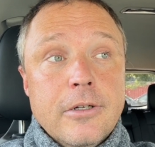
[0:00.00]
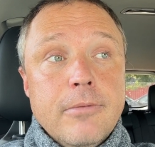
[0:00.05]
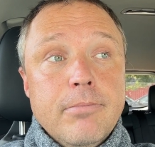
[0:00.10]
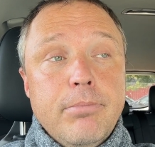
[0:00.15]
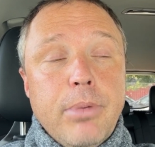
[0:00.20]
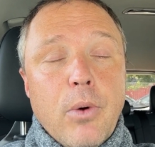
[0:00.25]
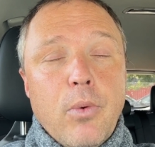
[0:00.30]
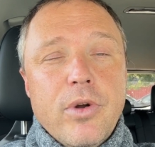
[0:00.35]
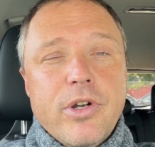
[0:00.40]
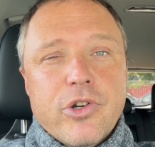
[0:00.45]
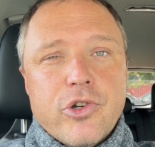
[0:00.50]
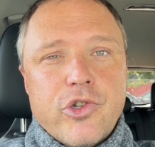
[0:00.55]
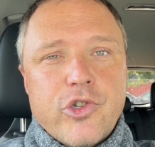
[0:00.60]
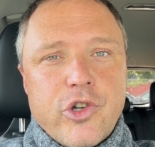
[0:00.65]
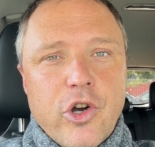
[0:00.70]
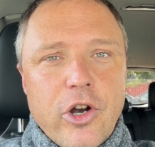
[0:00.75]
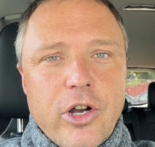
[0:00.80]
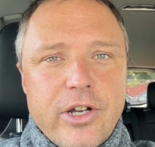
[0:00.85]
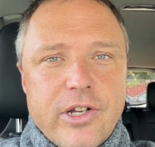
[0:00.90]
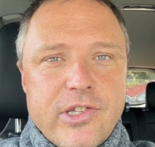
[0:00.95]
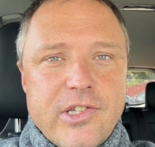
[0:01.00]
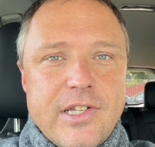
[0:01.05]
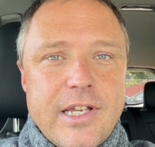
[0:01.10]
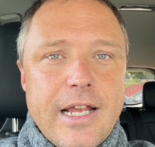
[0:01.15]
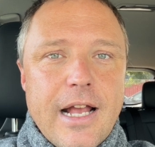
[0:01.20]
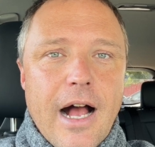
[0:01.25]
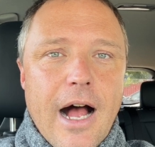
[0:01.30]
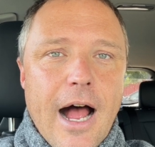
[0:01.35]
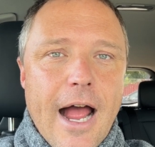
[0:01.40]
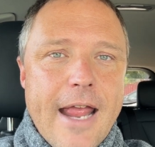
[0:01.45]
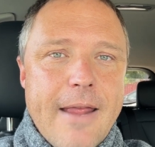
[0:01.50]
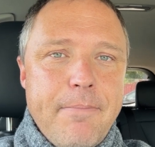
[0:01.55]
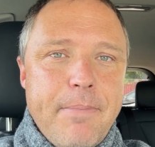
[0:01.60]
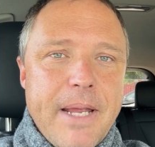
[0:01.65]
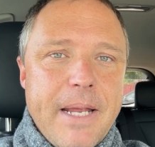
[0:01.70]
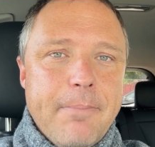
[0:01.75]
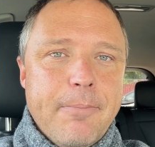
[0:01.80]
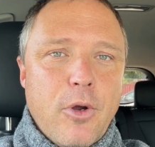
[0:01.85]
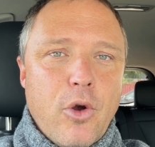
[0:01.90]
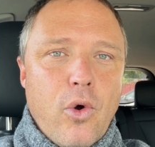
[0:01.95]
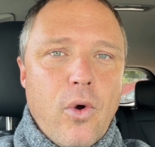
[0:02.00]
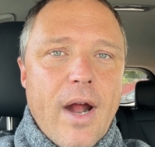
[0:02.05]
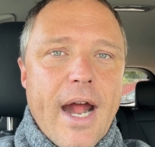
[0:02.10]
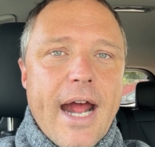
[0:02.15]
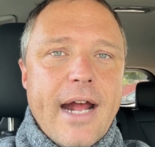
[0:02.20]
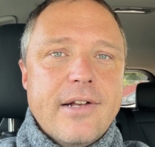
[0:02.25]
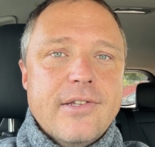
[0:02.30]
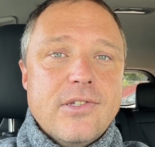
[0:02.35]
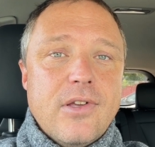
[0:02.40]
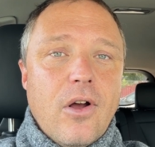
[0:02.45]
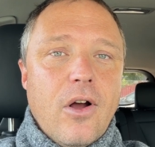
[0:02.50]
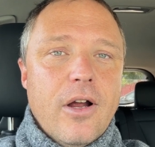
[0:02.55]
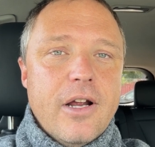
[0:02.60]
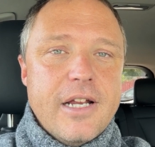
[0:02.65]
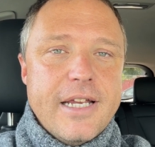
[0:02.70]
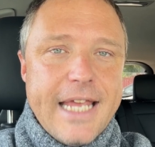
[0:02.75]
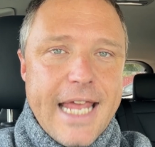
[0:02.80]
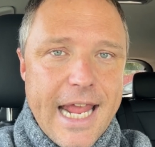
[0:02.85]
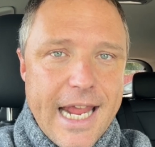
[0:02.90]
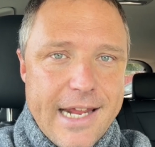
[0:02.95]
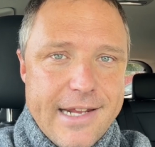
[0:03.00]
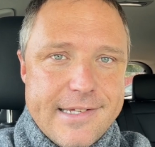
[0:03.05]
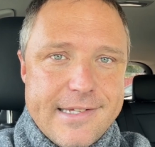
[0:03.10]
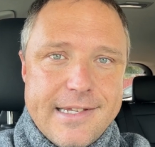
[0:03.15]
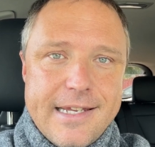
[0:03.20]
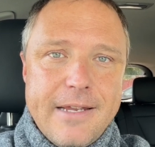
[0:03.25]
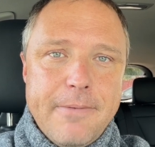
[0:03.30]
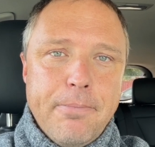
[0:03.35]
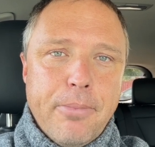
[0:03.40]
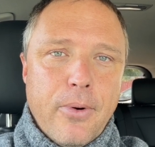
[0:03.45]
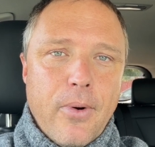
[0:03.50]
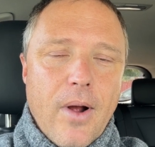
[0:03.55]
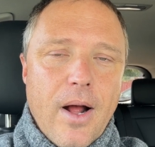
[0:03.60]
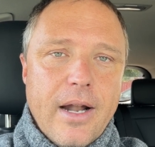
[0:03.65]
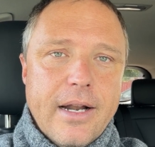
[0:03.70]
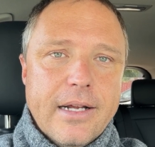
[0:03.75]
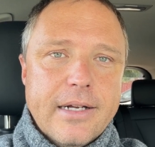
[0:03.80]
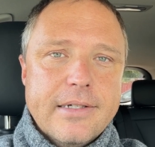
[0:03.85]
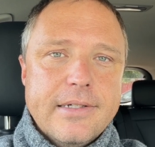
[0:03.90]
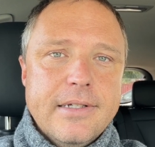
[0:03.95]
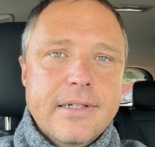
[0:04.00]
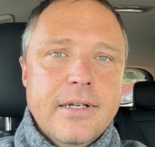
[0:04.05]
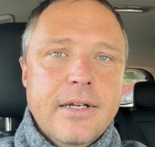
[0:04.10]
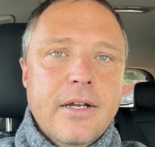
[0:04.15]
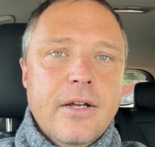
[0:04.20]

But when you're starting to see I-beam cracks on KZ product